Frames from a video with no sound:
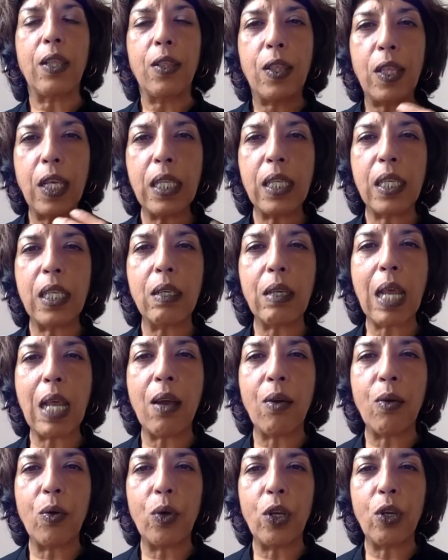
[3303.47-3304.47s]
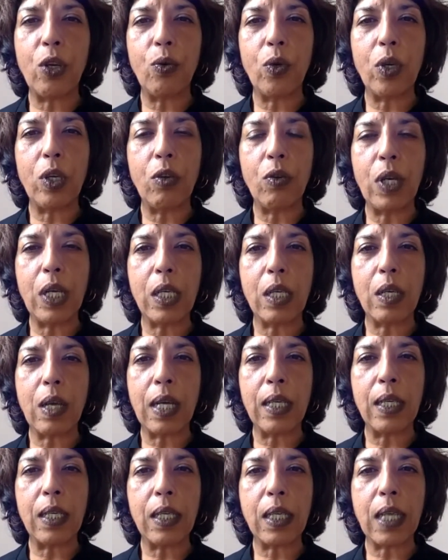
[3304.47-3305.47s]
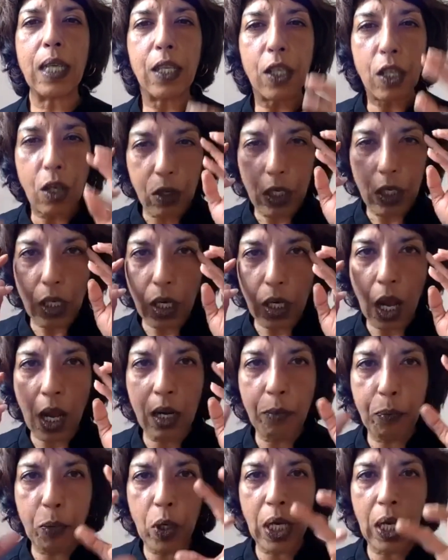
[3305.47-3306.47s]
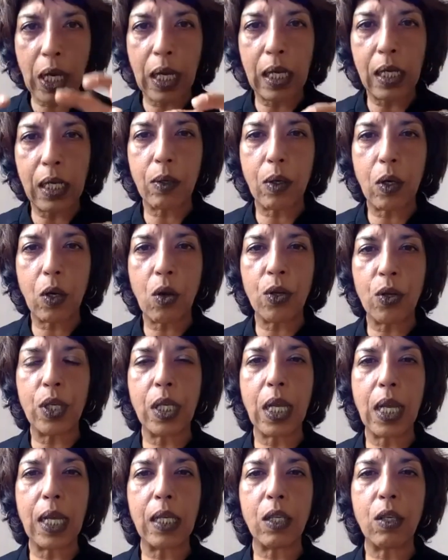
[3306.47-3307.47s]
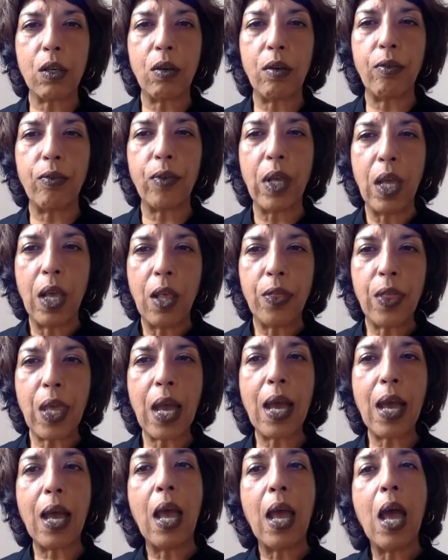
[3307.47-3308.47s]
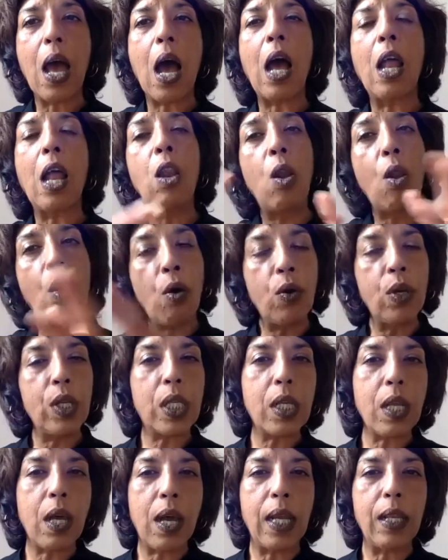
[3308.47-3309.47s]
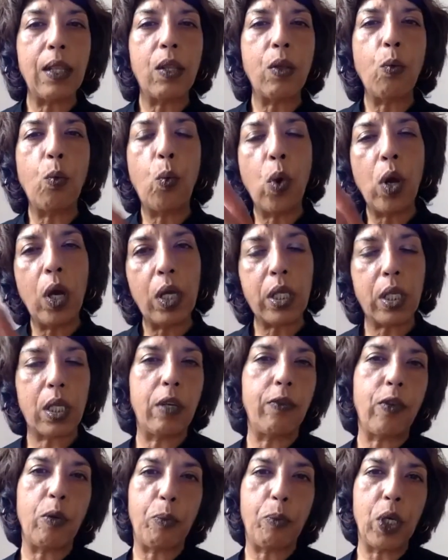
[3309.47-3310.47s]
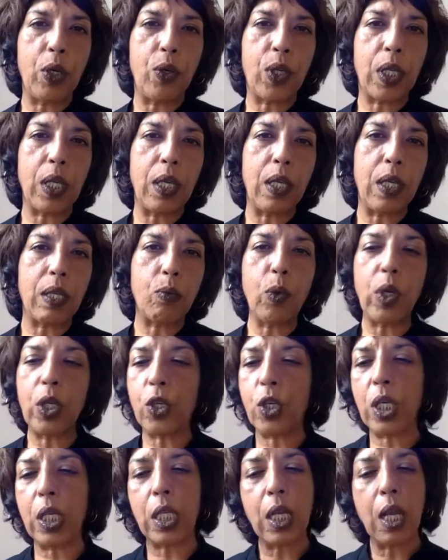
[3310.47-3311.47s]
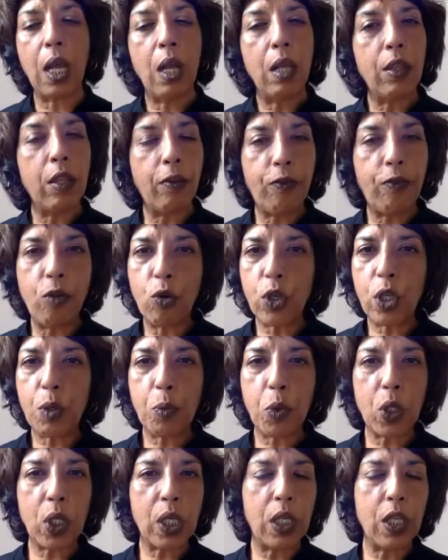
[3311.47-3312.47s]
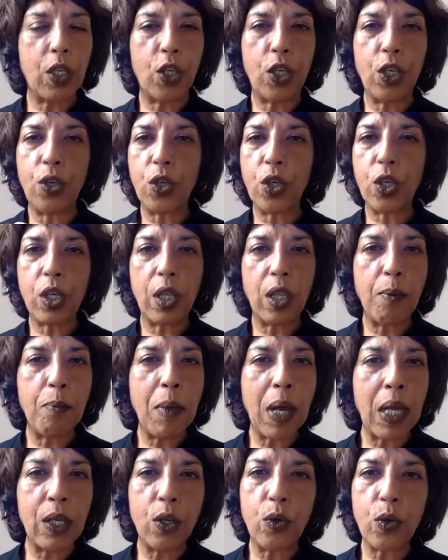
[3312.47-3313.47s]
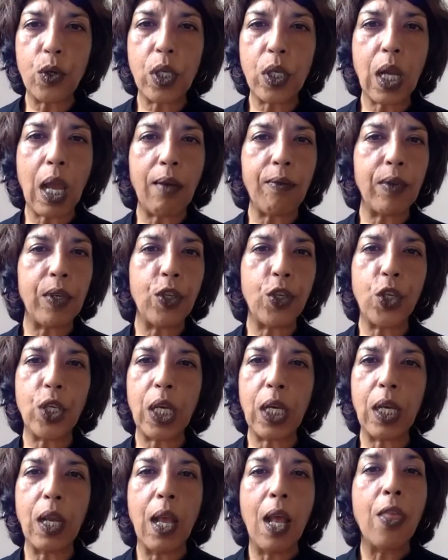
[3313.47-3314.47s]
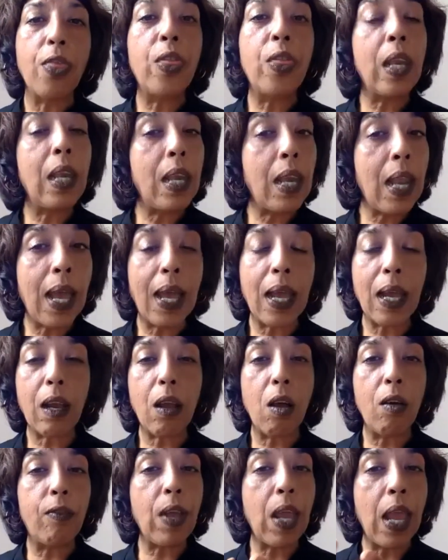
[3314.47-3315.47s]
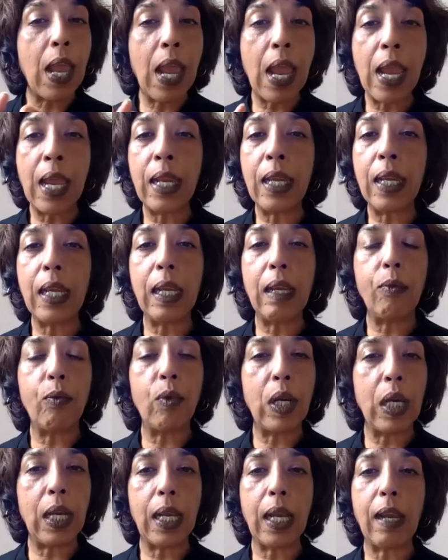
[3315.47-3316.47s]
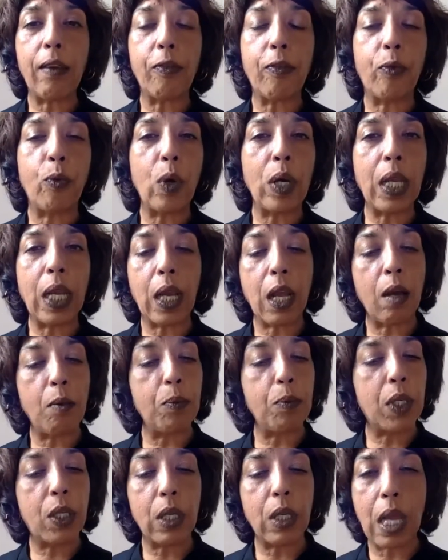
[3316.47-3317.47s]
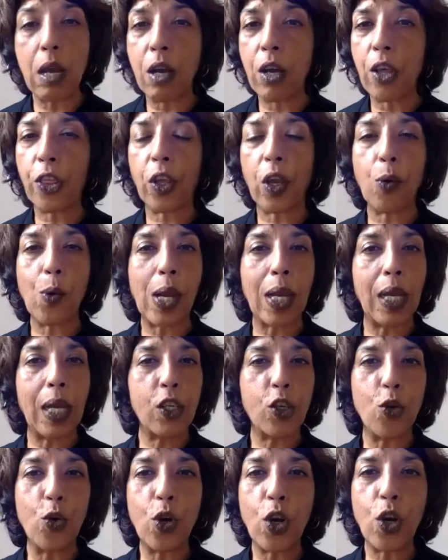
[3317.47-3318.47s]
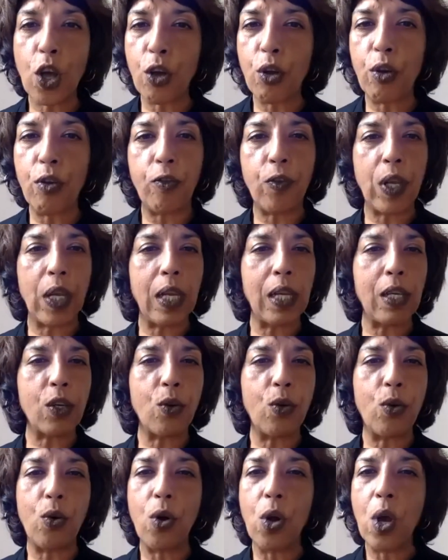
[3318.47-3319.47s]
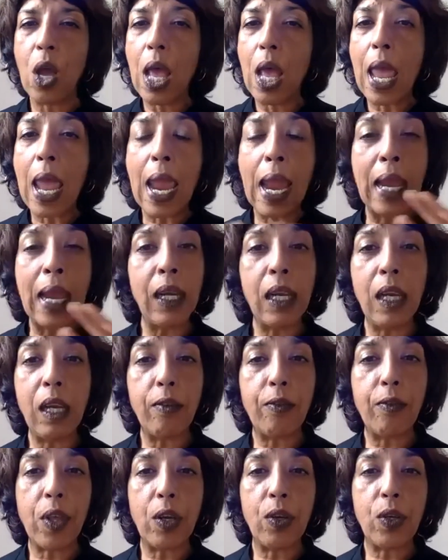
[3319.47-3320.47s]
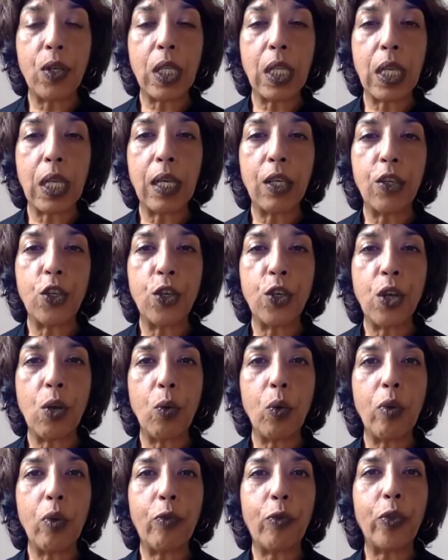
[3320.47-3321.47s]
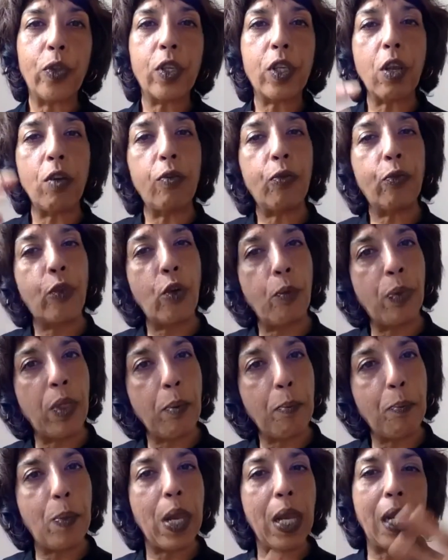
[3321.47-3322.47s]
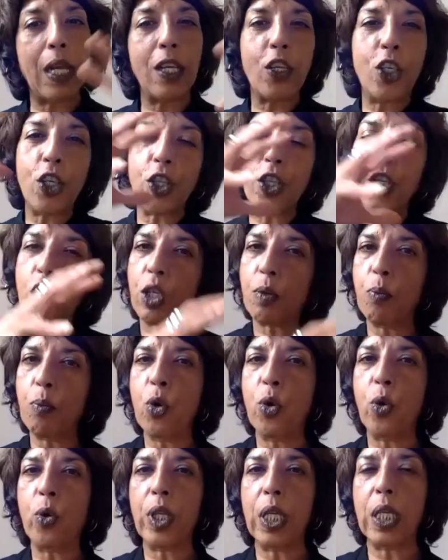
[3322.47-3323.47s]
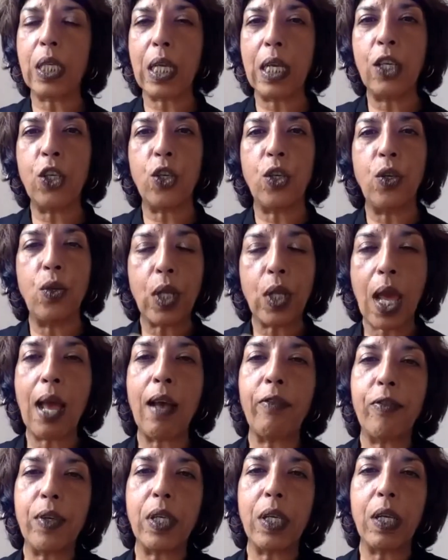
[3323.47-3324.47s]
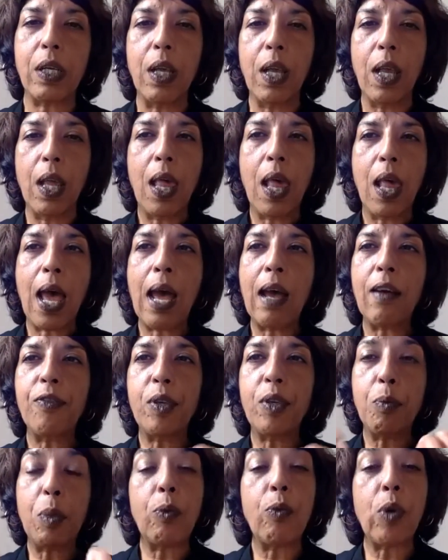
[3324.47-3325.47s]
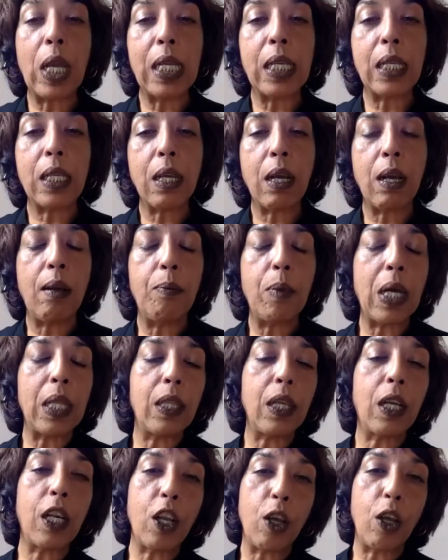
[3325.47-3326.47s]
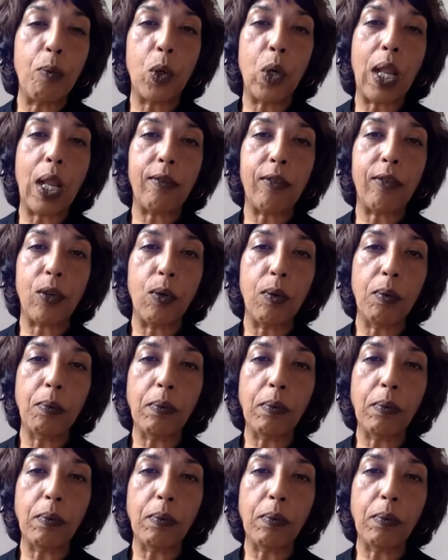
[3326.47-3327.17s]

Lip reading: This is how you need to understand. So kind of putting it into context of that, alongside the worst of abuses, which is the forced prostitution, the manual scavenging, the lack of any relief when it comes to earthquakes or COVID or any of those things, you know. So from the big to the small, these issues have to be raised at the global level.